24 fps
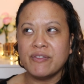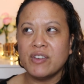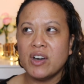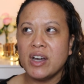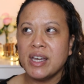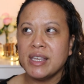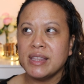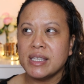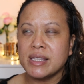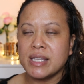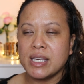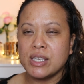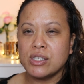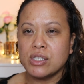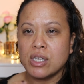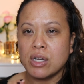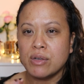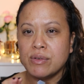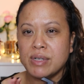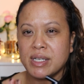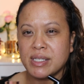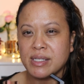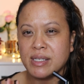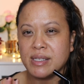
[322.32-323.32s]
find that they
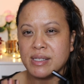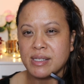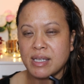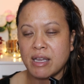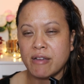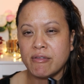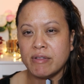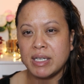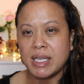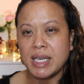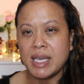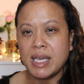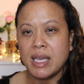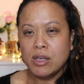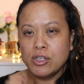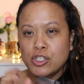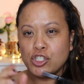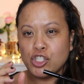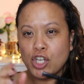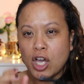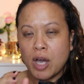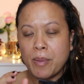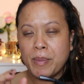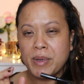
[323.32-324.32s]
don't necessarily
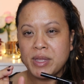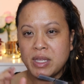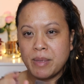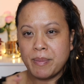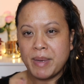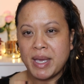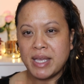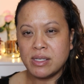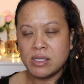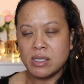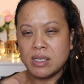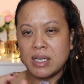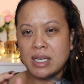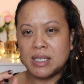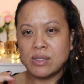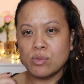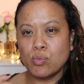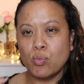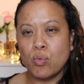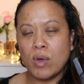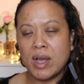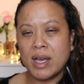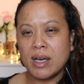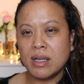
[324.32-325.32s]
sharpen the pencil as
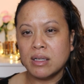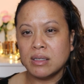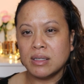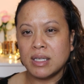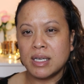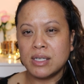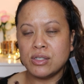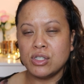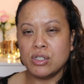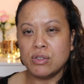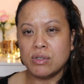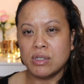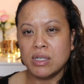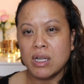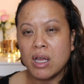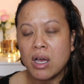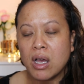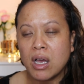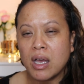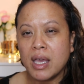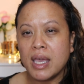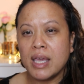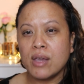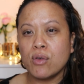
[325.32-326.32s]
well as you'd
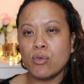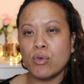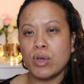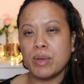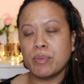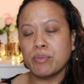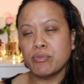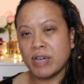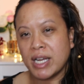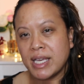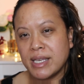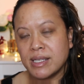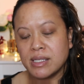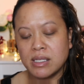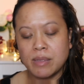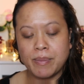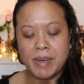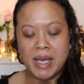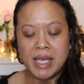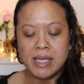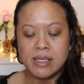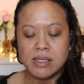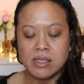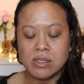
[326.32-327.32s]
like or it breaks the
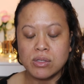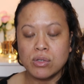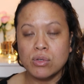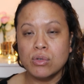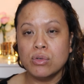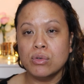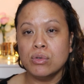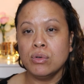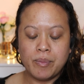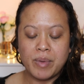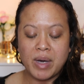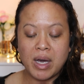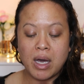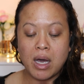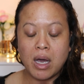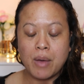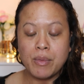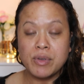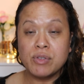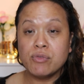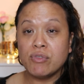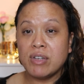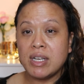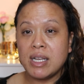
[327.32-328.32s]
pencil but I
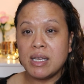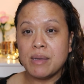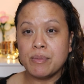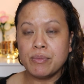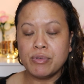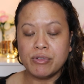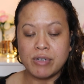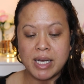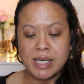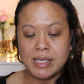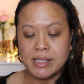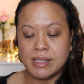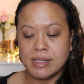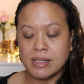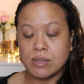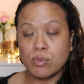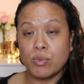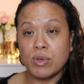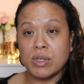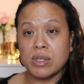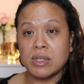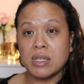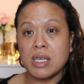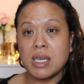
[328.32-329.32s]
was really impressed
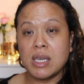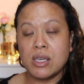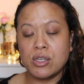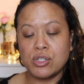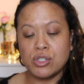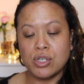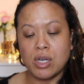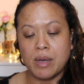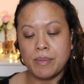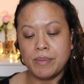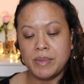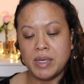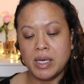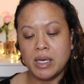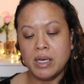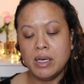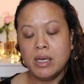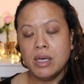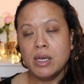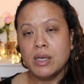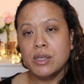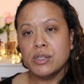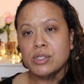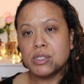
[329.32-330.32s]
with the sharpener.
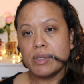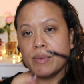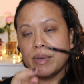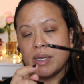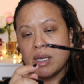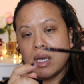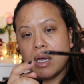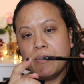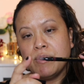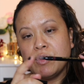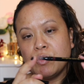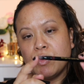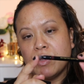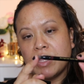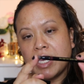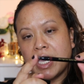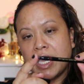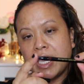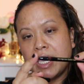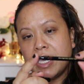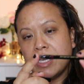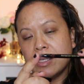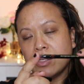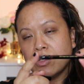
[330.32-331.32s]
So it comes with
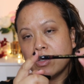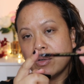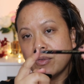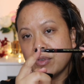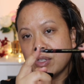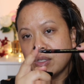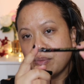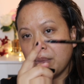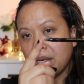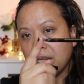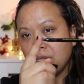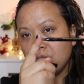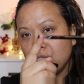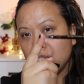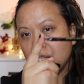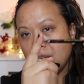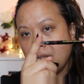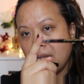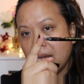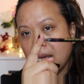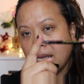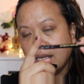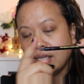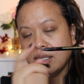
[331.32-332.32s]
a sort of
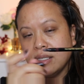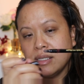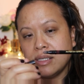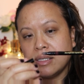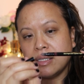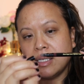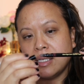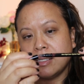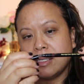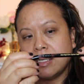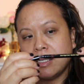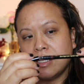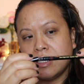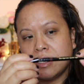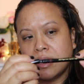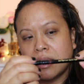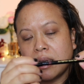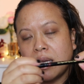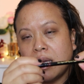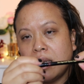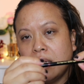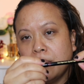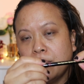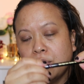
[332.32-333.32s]
spongy end. This is the
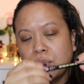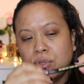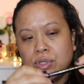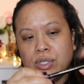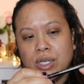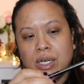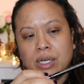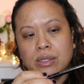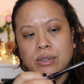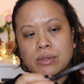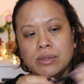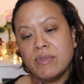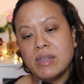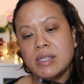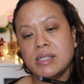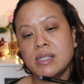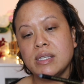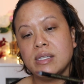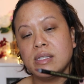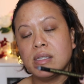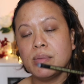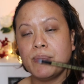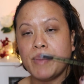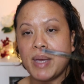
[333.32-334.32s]
colour Bordeaux. This
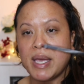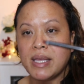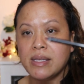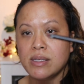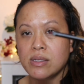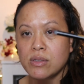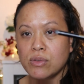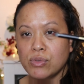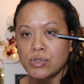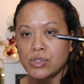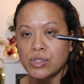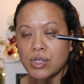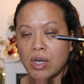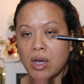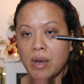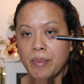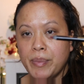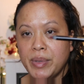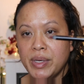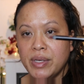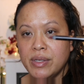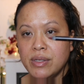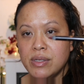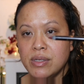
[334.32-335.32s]
is the pencil
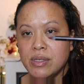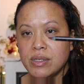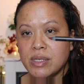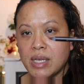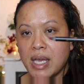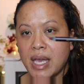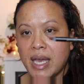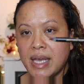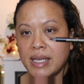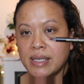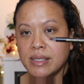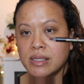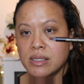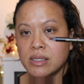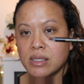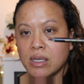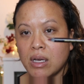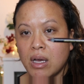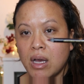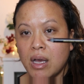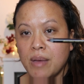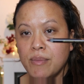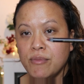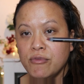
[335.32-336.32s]
sharpened and
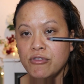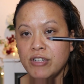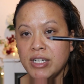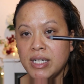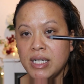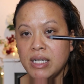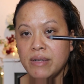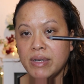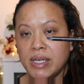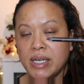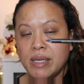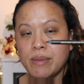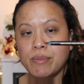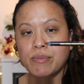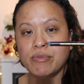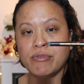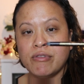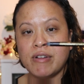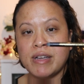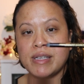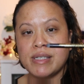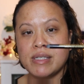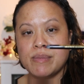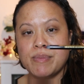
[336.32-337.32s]
I'm really really
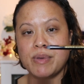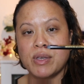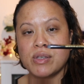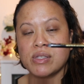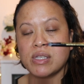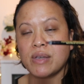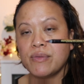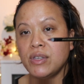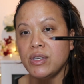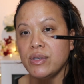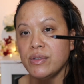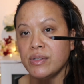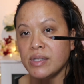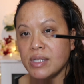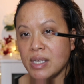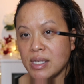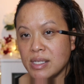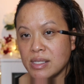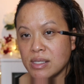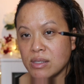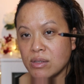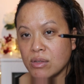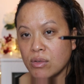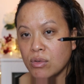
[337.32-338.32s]
impressed because I've used
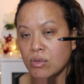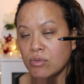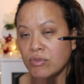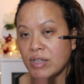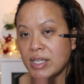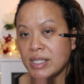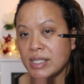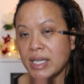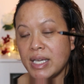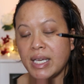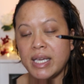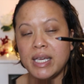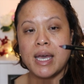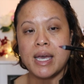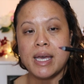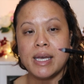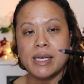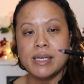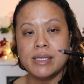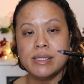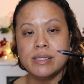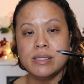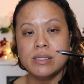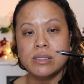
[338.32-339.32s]
this already
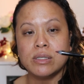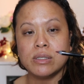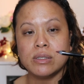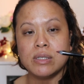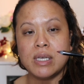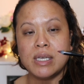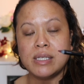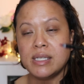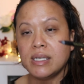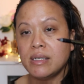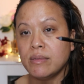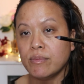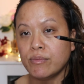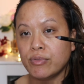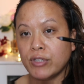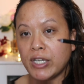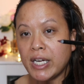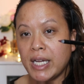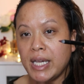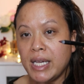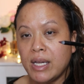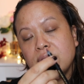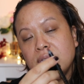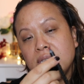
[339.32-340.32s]
and it didn't
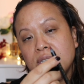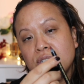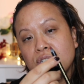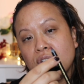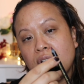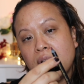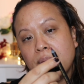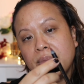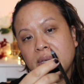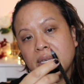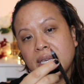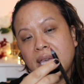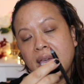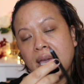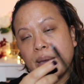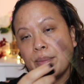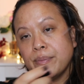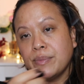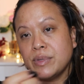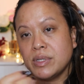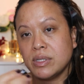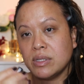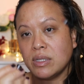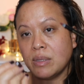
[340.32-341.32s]
break. The sharpener
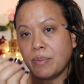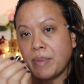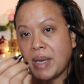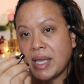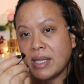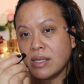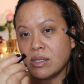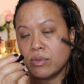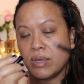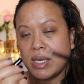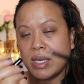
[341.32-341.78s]
kept the pencil